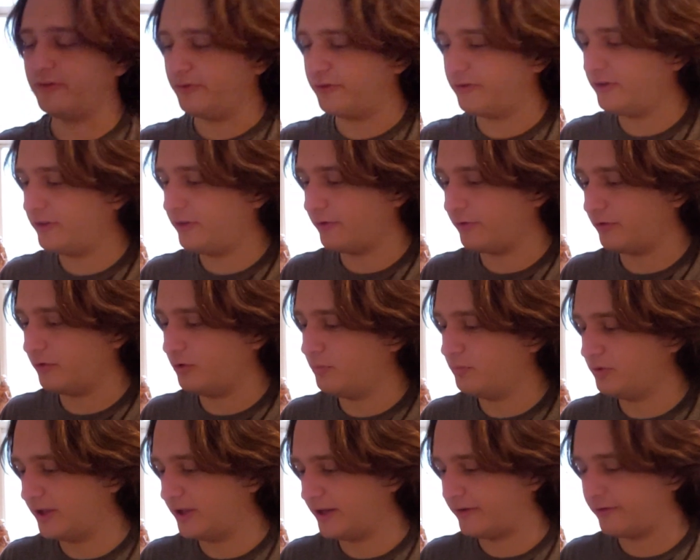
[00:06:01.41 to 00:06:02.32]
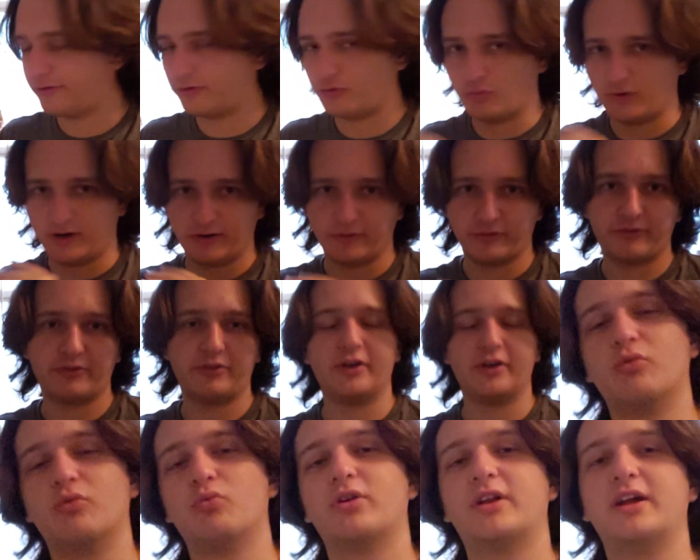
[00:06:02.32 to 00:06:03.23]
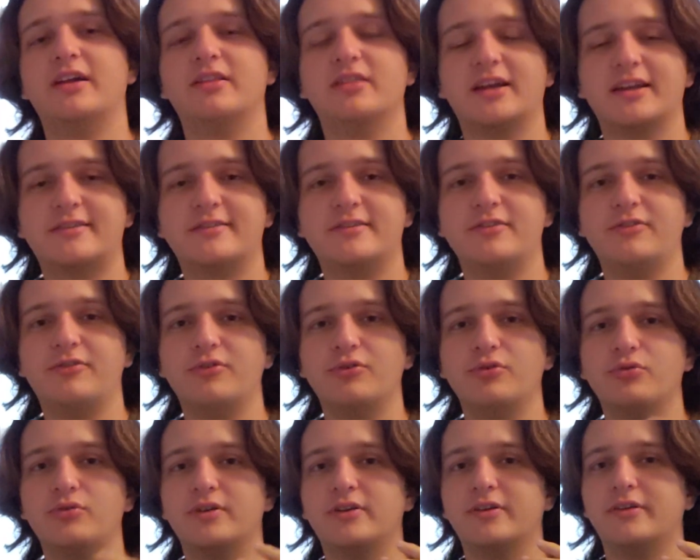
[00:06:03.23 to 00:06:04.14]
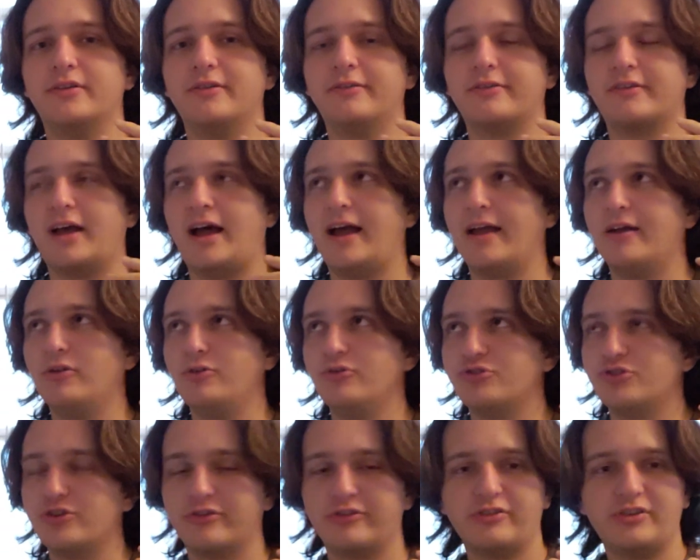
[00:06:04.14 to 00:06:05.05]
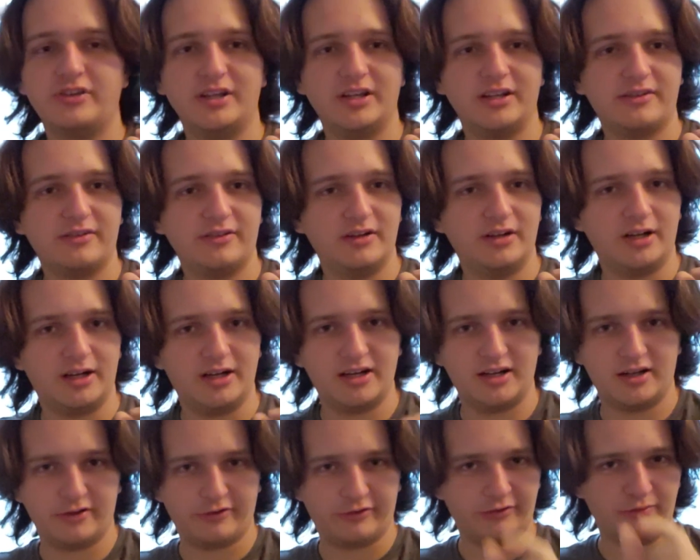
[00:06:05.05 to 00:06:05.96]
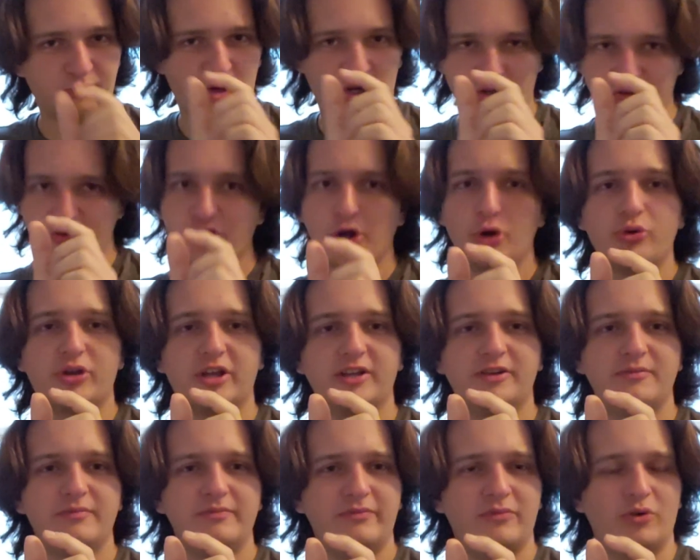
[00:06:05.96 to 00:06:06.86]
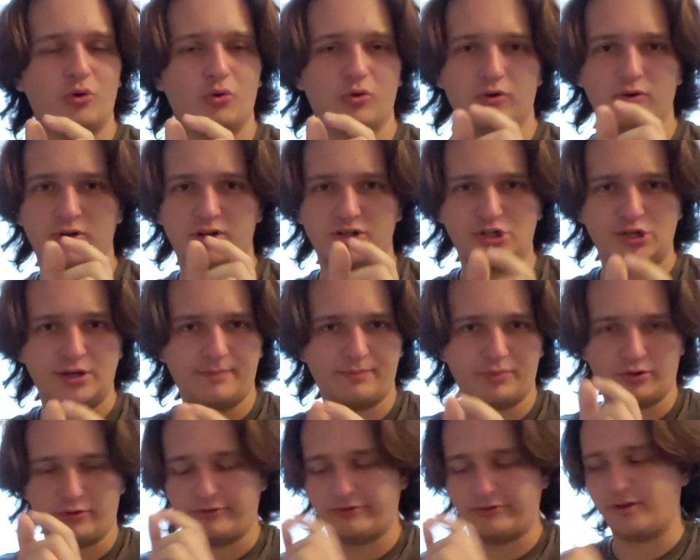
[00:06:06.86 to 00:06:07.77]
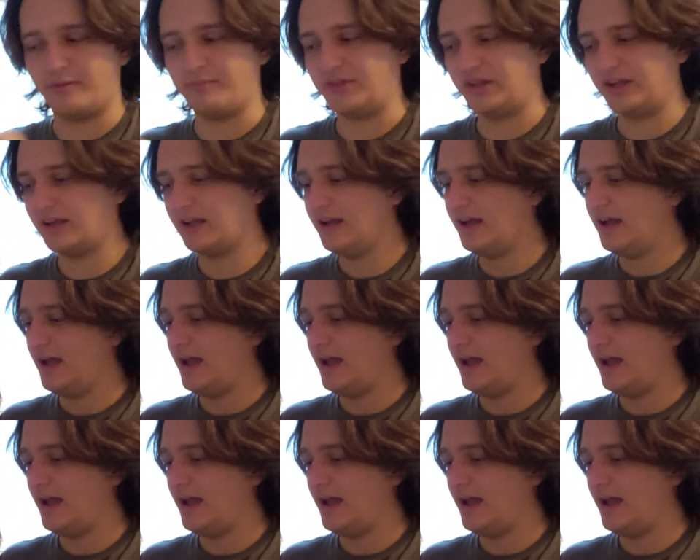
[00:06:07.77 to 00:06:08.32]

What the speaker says: you see those little blank squares what I like to do is I'll just get a small token or a chip or something,